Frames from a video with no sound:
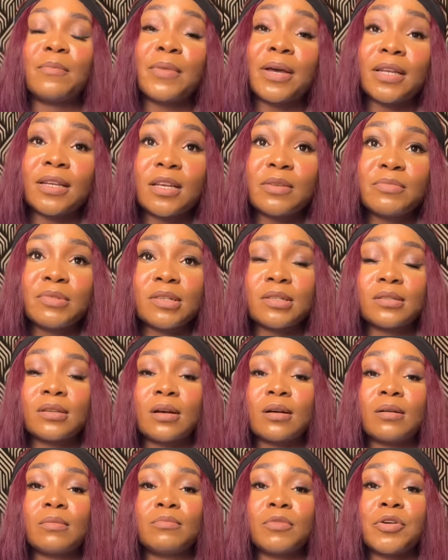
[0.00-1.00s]
my name is
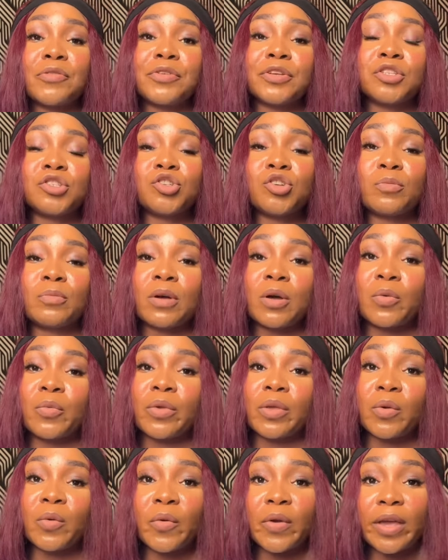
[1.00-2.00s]
Maureen
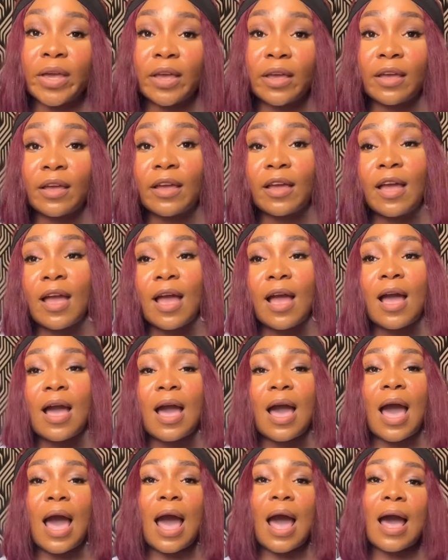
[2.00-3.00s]
Chioma.
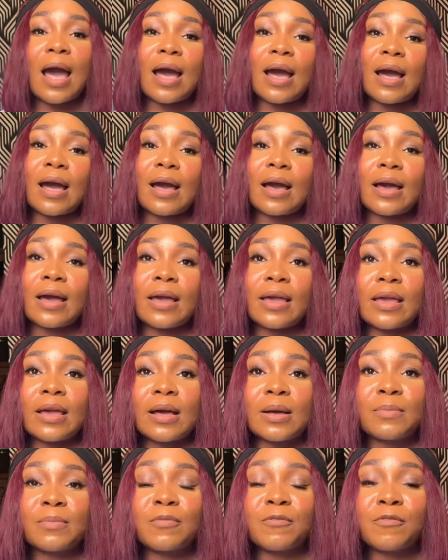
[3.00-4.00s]
I
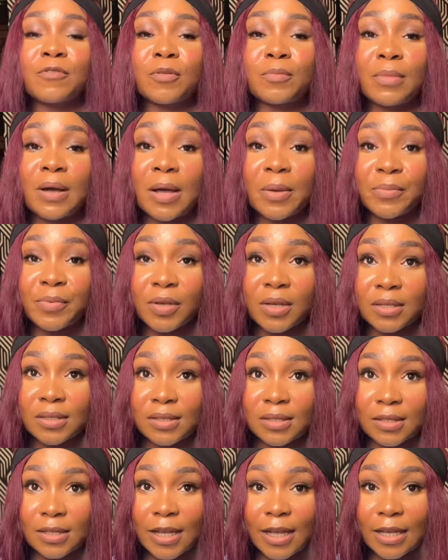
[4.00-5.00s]
am from Abia
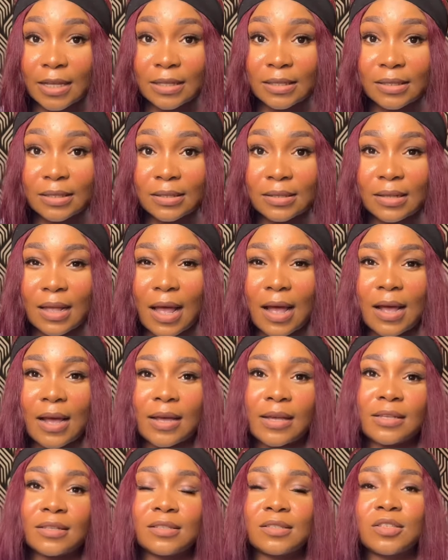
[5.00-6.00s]
State.
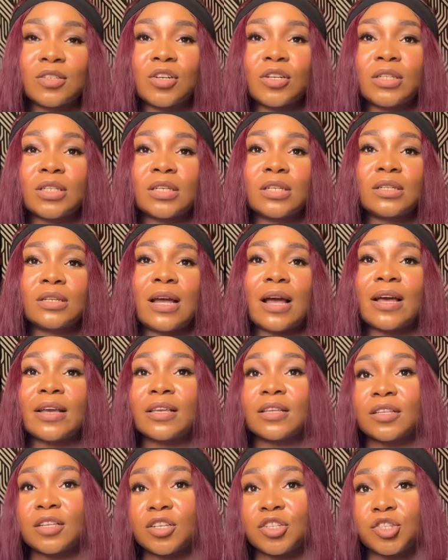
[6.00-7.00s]
I studied
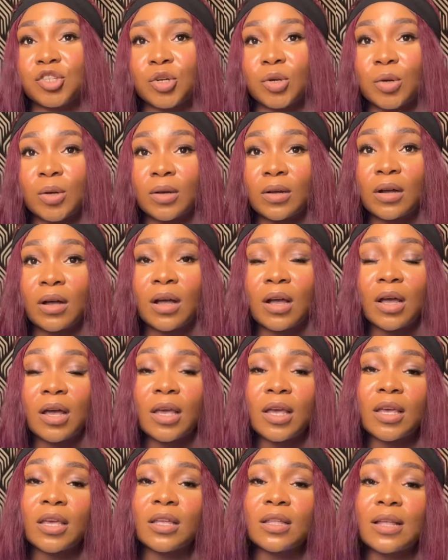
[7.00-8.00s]
architecture
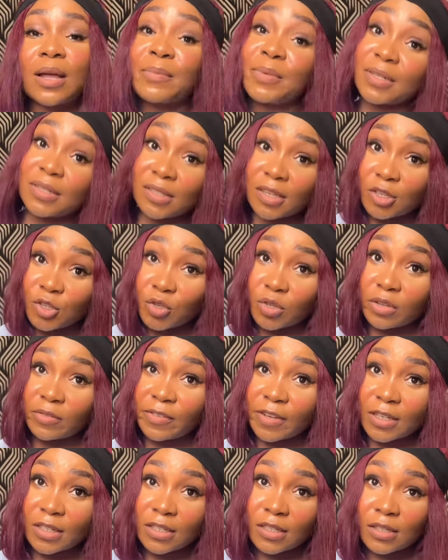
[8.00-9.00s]
in Abia State
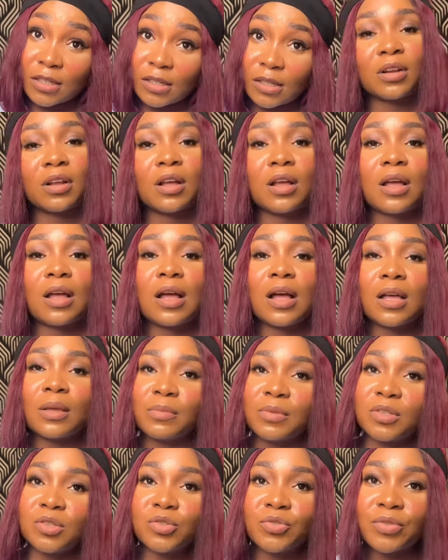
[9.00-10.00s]
University. I'm
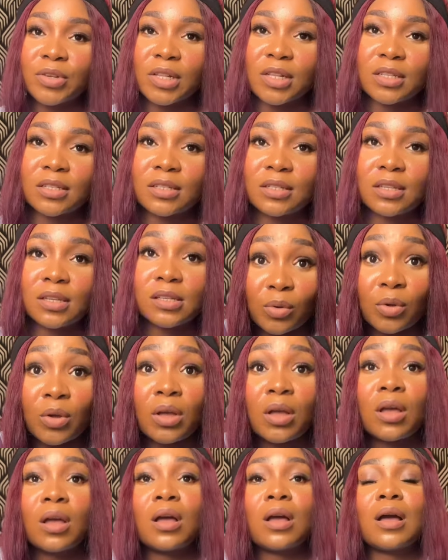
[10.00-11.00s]
into real estate.
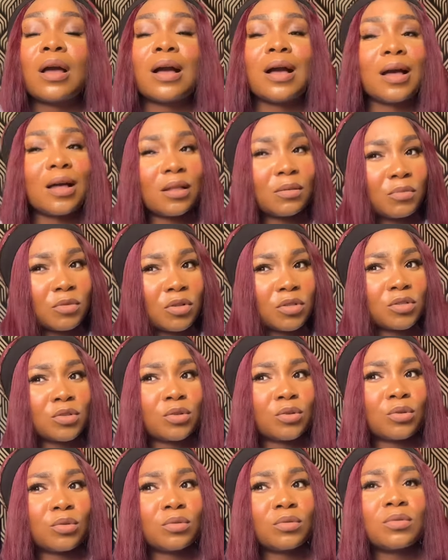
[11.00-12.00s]
I'm
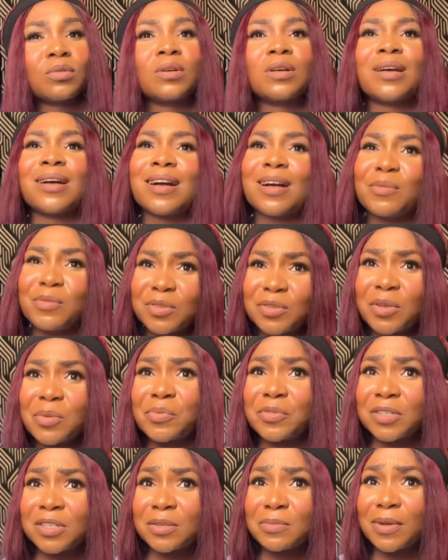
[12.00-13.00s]
also a
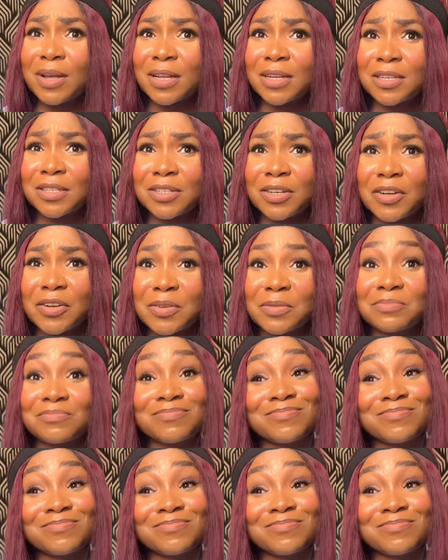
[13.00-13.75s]
project manager.